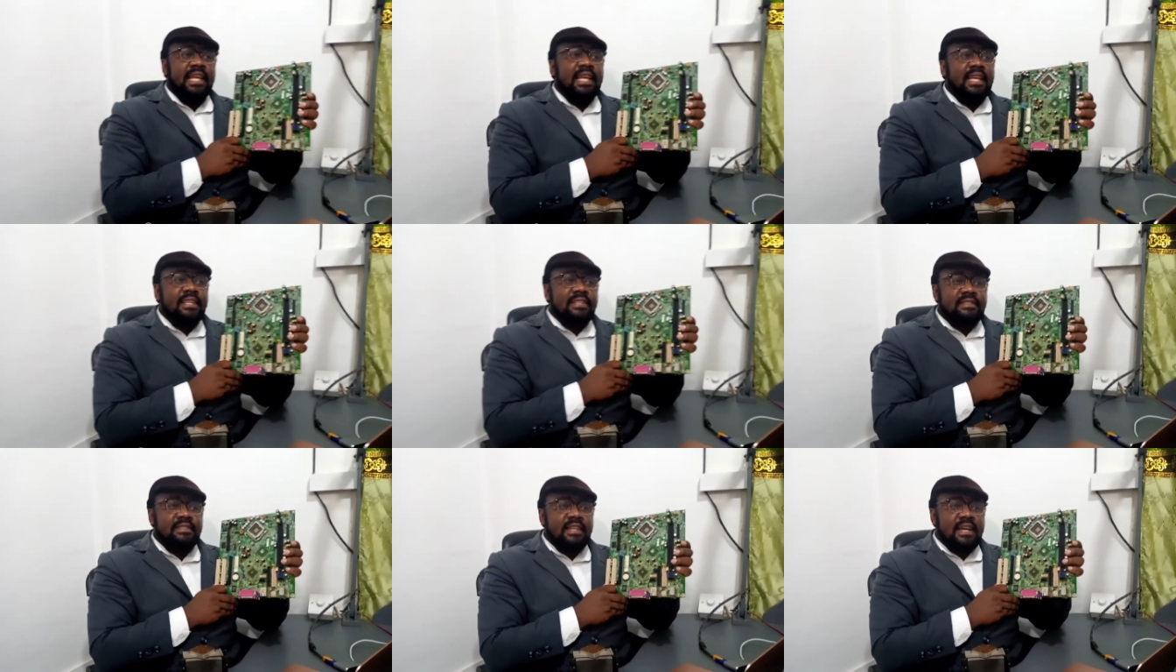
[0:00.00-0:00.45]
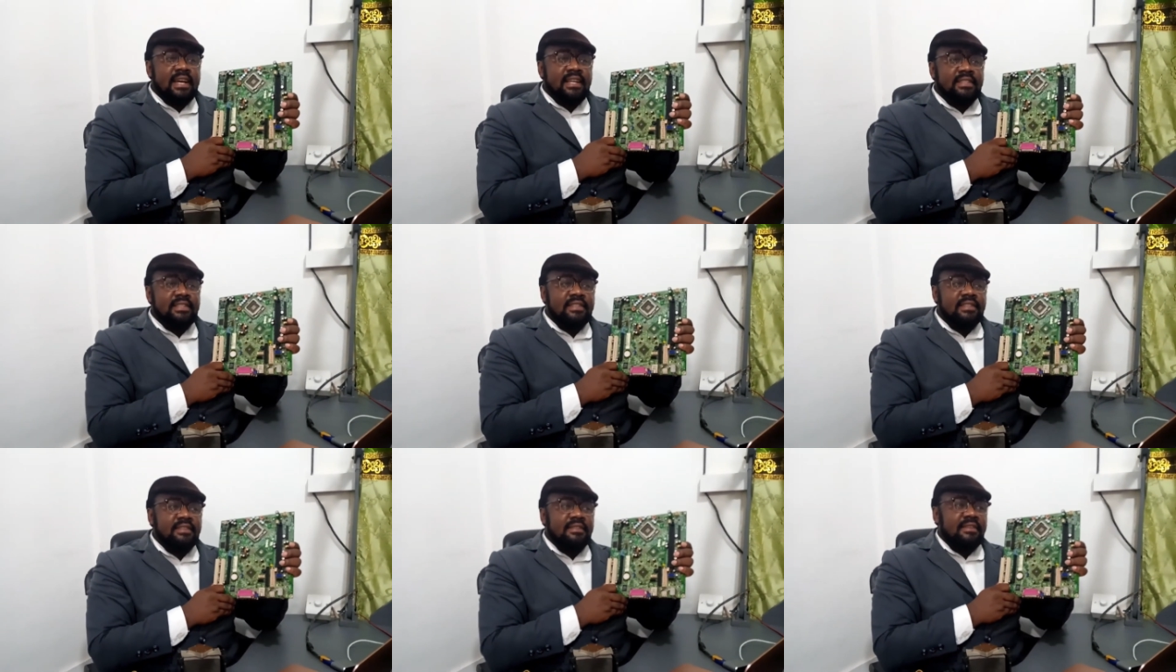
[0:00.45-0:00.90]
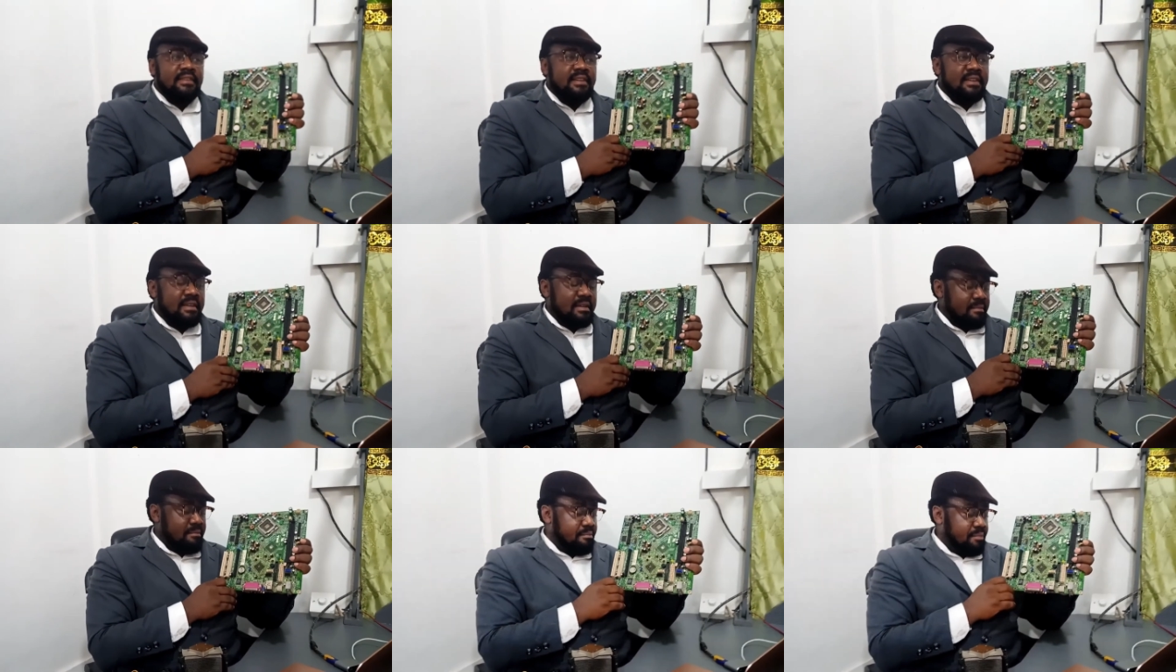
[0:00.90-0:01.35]
is that
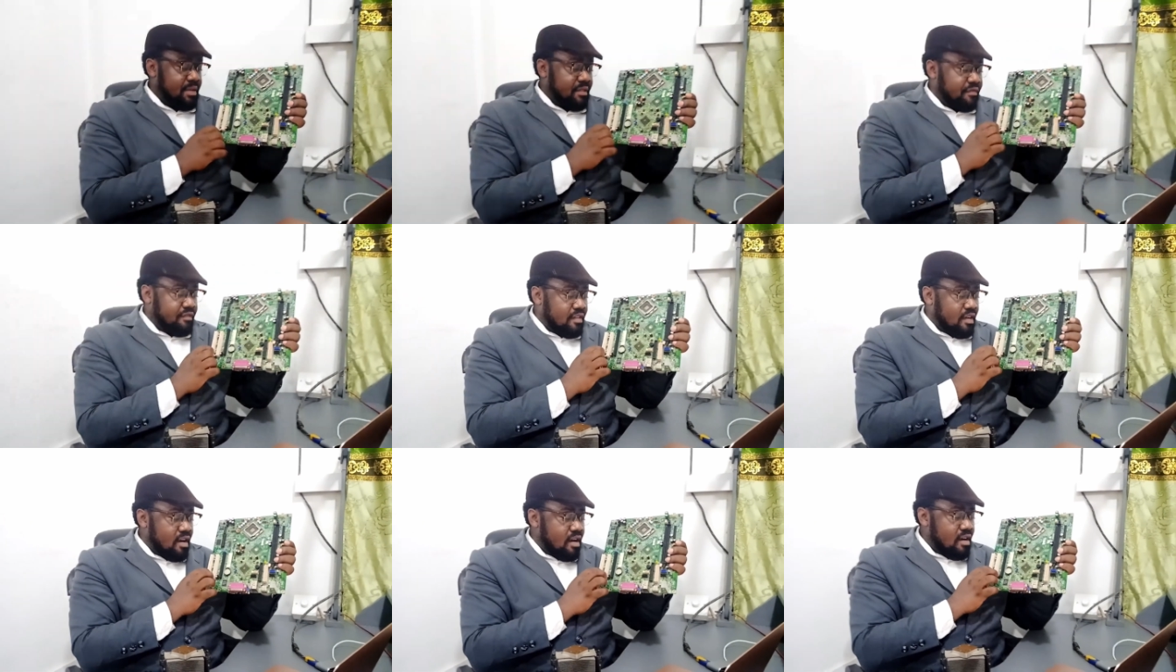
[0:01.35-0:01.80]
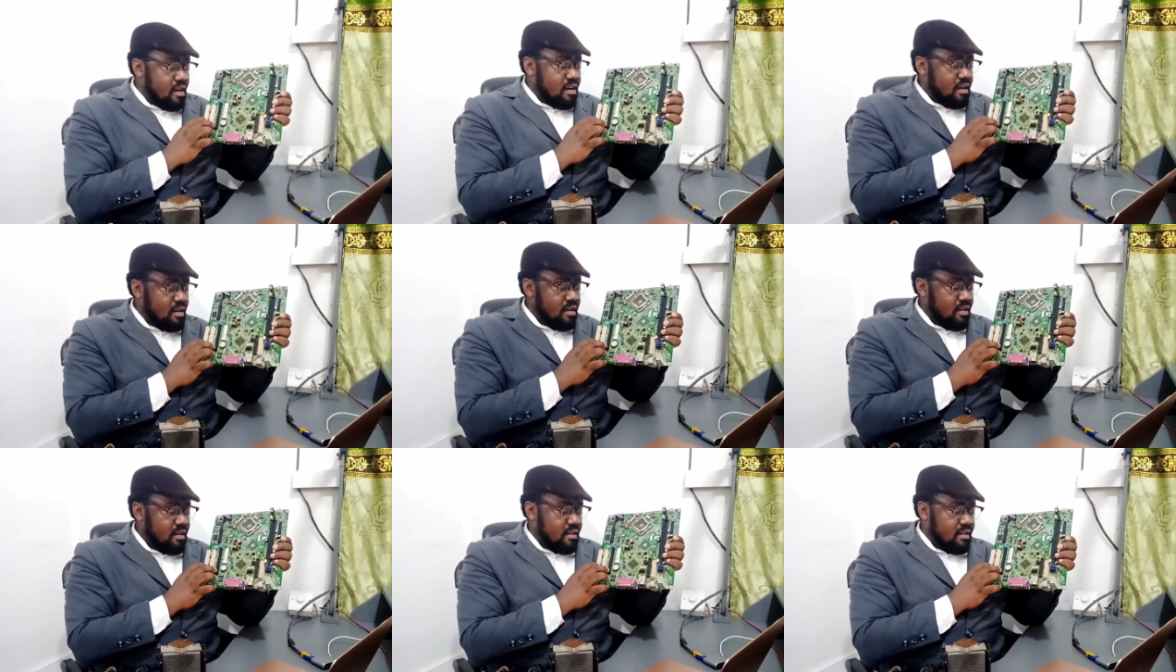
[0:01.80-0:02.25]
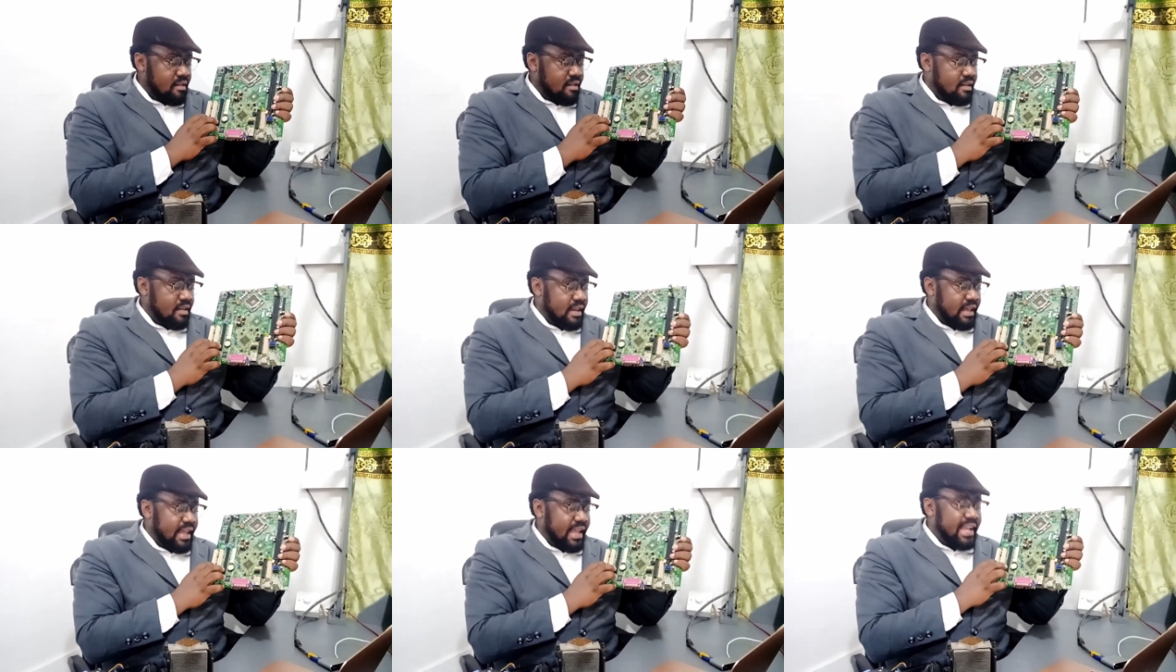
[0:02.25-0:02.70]
before
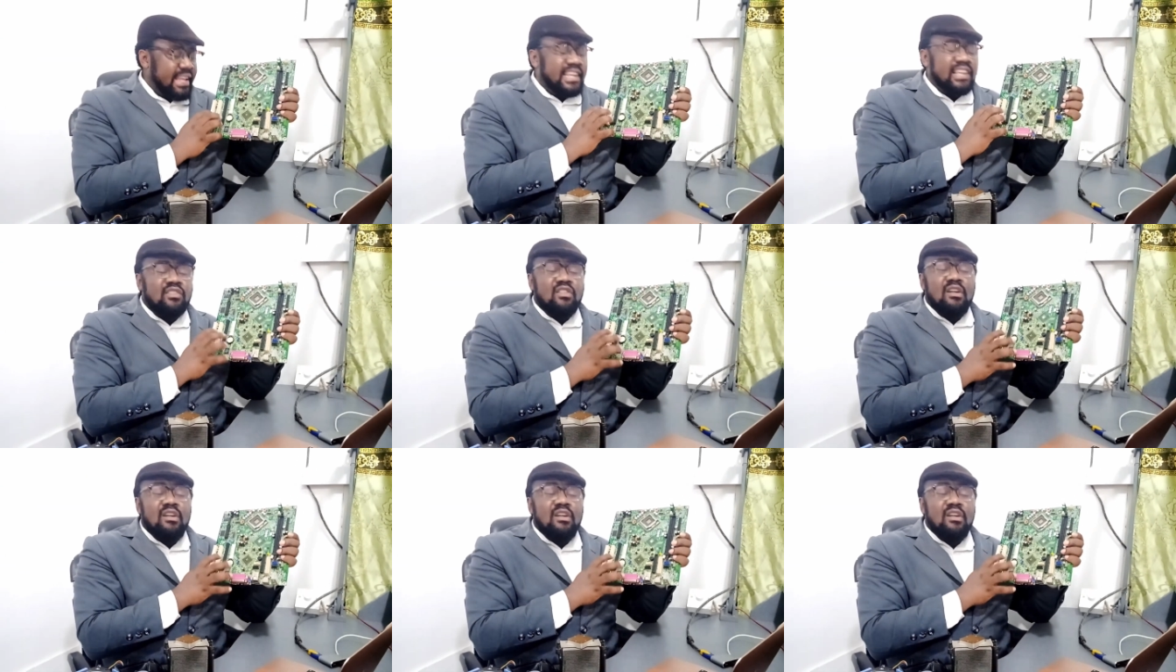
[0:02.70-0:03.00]
any